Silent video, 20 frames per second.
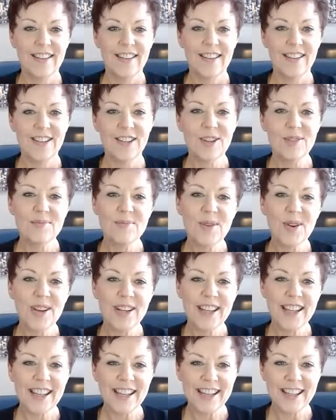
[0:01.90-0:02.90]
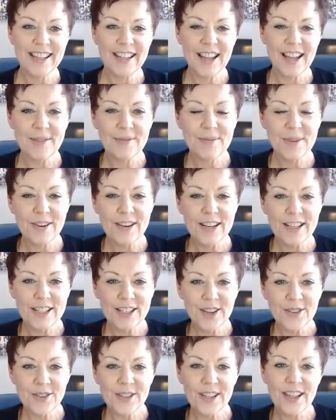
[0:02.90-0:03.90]
Good morning. Mary
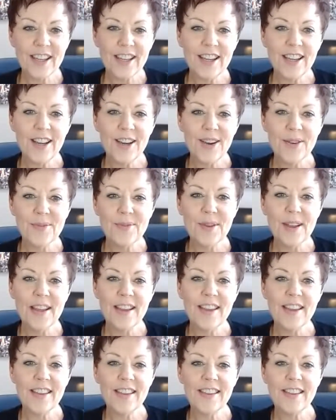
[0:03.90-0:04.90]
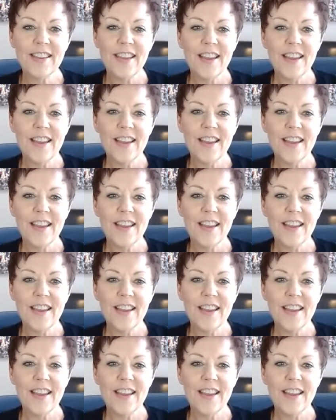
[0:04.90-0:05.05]
Joan here with